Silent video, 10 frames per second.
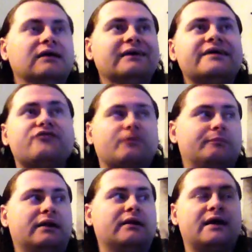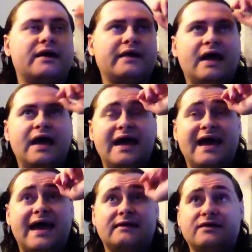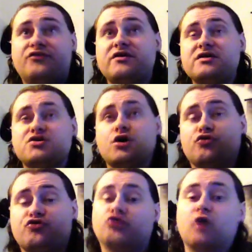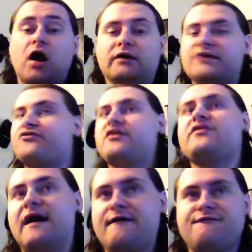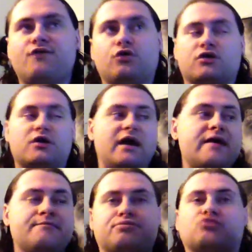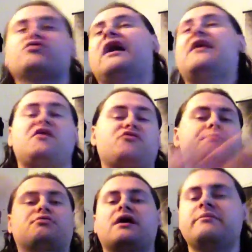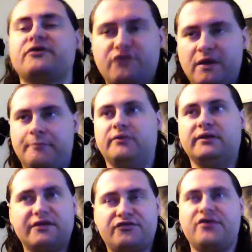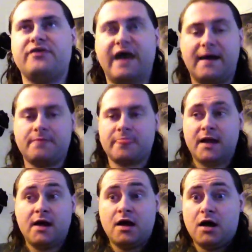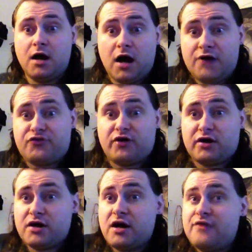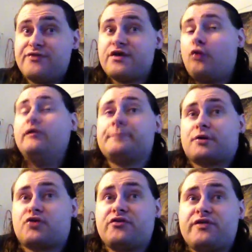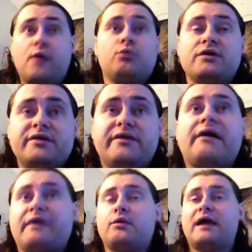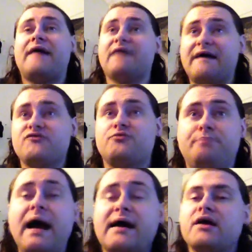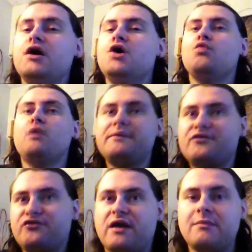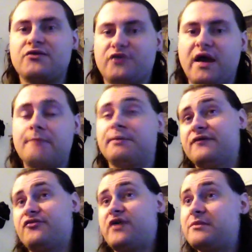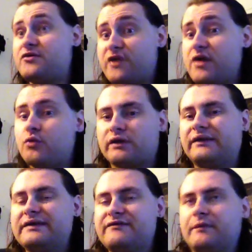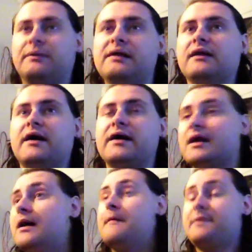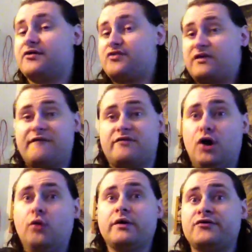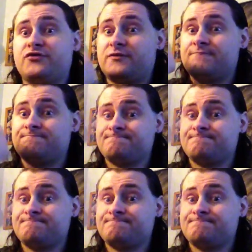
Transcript: leaves the bloodline, and let's say he goes to Raw. Let's say that for a as a prime example. Let's say that odds are the only person that would that, that would have have his back would be Sami Zayn. But if Sami Zayn were to leave the bloodline because of Kevin Owens,